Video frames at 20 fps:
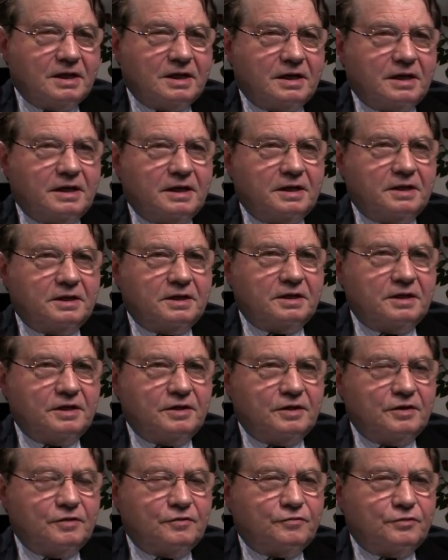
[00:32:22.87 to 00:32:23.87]
And
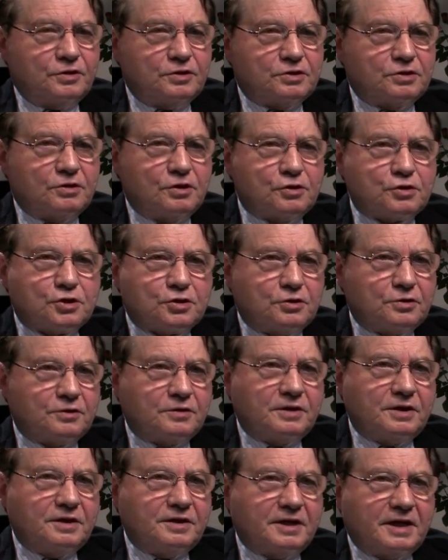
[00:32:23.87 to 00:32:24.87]
the first culture
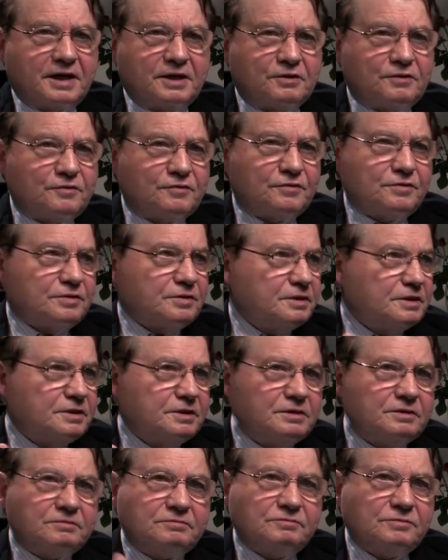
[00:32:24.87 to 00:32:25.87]
died off
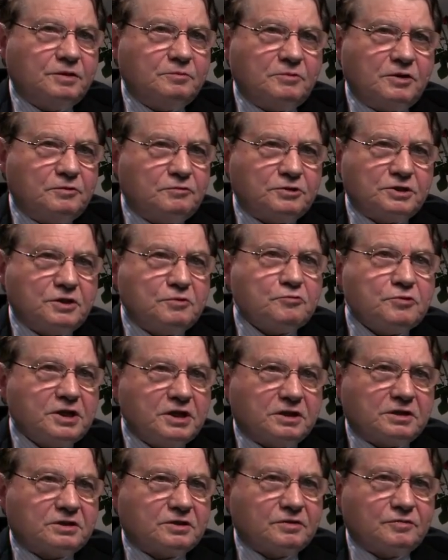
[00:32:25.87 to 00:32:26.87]
within
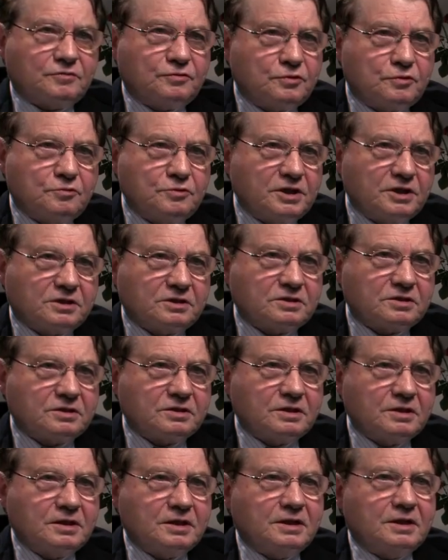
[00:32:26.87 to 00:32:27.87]
weeks, 4 weeks.
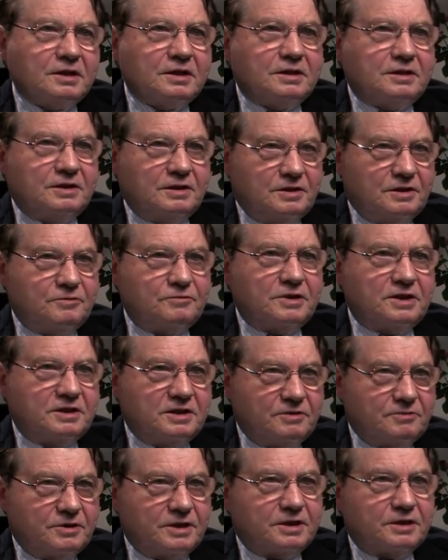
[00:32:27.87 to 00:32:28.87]
They were
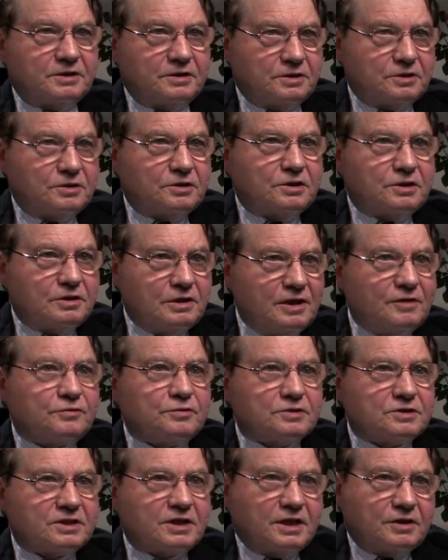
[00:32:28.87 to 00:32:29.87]

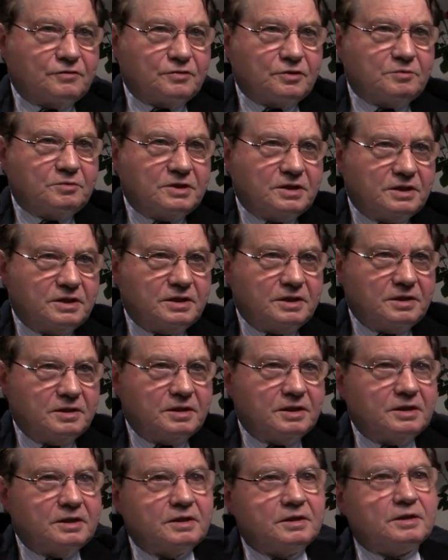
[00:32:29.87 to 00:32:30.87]
lymphocytes from the
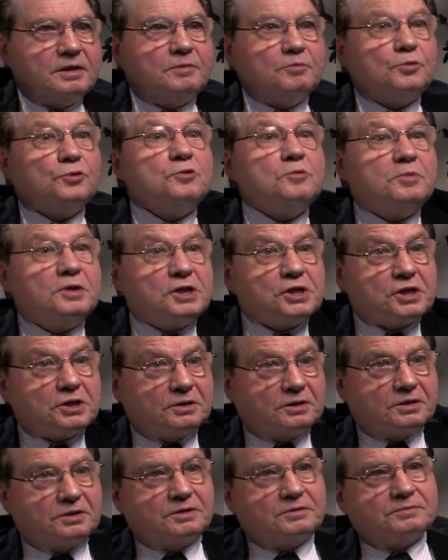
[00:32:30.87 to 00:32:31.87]
Brou patient.